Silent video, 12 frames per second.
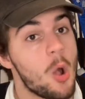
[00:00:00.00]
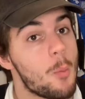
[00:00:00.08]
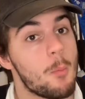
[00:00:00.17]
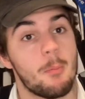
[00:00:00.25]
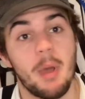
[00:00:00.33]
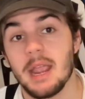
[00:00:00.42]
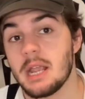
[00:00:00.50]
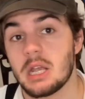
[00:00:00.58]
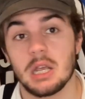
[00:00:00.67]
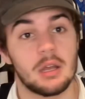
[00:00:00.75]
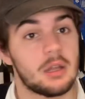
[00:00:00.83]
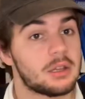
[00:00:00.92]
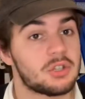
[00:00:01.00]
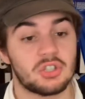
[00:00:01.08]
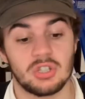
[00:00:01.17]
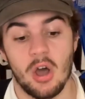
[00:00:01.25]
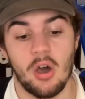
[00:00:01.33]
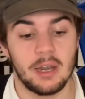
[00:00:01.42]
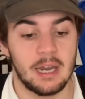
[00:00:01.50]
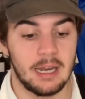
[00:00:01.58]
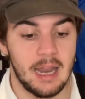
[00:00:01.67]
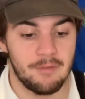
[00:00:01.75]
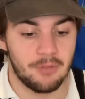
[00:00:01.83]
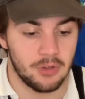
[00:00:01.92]
make the starting
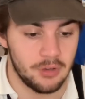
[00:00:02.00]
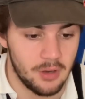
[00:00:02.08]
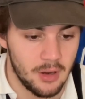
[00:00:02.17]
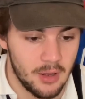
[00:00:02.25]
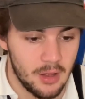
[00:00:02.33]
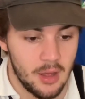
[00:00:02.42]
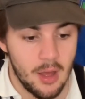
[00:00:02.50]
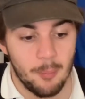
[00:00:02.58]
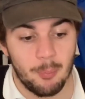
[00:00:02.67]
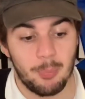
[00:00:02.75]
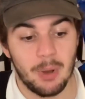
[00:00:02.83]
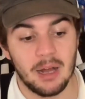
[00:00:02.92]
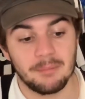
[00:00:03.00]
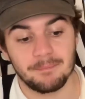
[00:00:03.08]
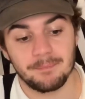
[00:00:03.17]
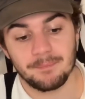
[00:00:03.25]
11, but